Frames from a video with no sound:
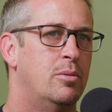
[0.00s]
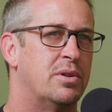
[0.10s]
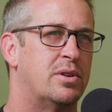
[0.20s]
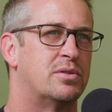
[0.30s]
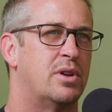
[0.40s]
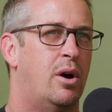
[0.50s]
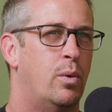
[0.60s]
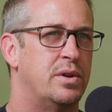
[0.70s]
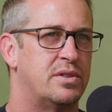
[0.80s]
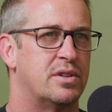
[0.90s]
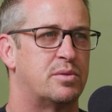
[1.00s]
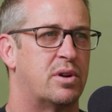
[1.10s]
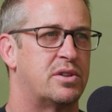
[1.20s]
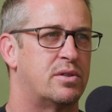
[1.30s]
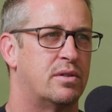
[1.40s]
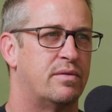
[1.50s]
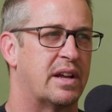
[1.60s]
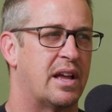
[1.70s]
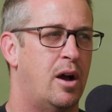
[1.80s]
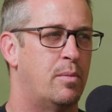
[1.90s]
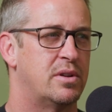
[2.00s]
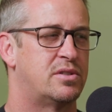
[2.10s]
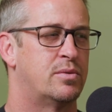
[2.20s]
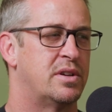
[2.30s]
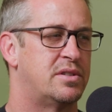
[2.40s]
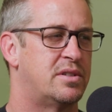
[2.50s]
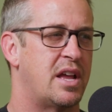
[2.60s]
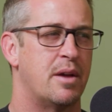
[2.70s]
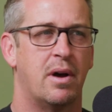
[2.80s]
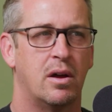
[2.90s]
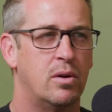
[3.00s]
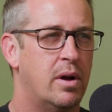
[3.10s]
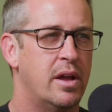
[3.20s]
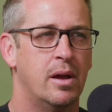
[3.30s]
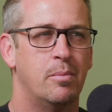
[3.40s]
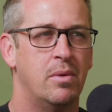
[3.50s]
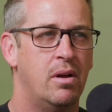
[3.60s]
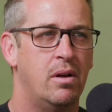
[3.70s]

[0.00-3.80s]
But there's always this pressure of like, how much do I say about who I am?